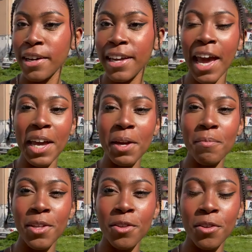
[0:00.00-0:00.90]
came
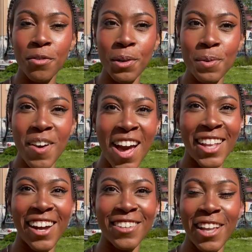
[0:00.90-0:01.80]
into the room and then
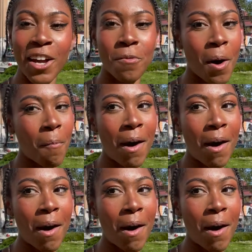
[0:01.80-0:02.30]
I was like, well,